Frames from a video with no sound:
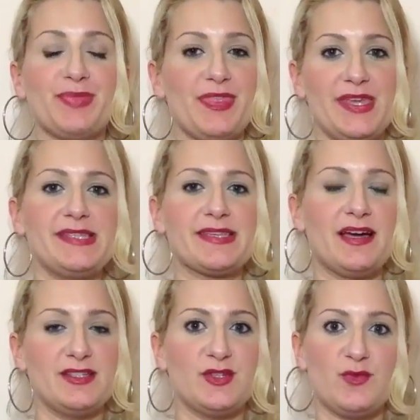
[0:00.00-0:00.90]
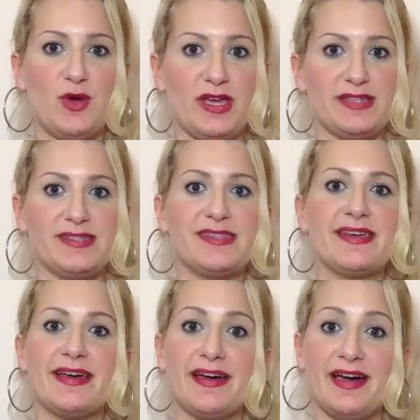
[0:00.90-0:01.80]
These kind of words
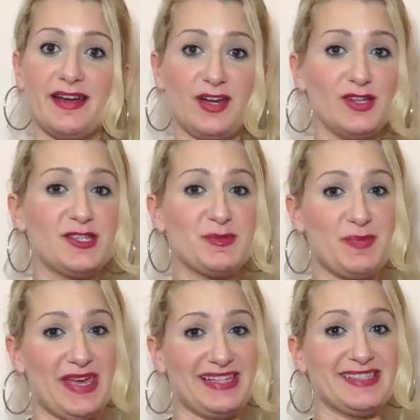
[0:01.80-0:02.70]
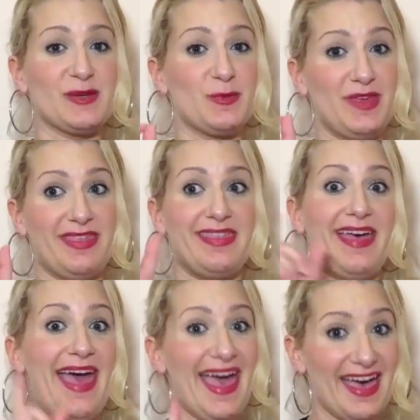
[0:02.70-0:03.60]
are not spelled with
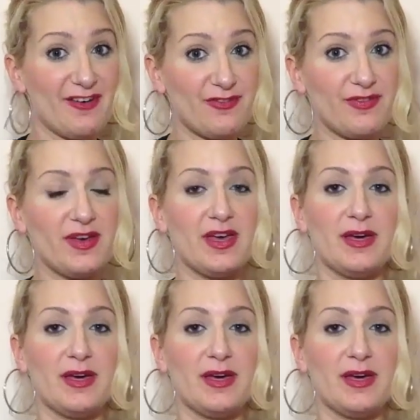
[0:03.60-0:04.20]
F,